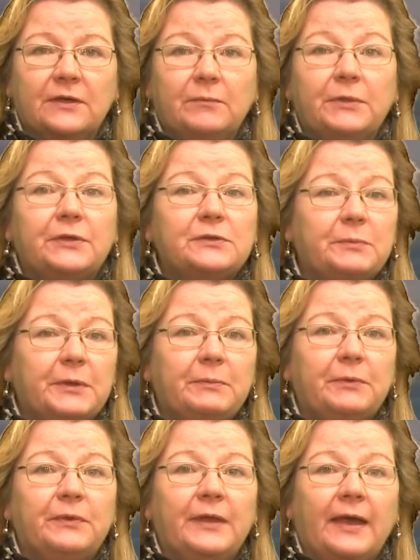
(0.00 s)
but there's
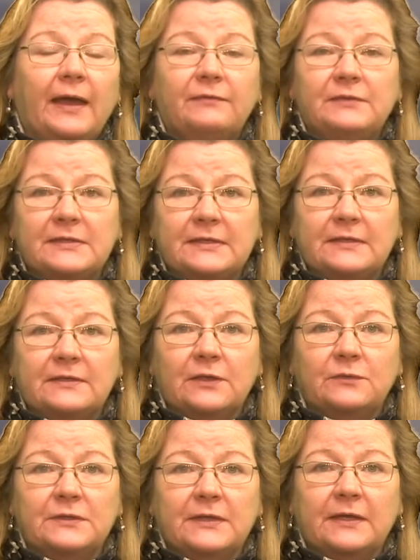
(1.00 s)
people they have to see,
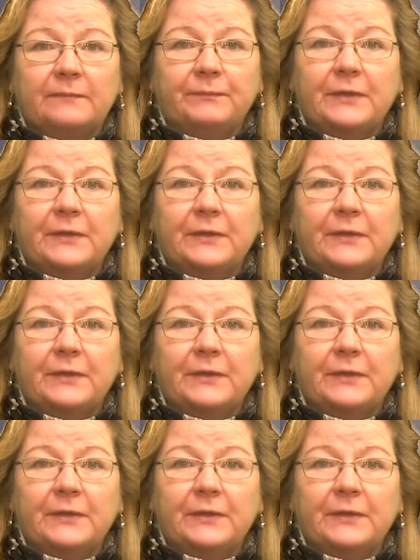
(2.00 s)
Sloan said.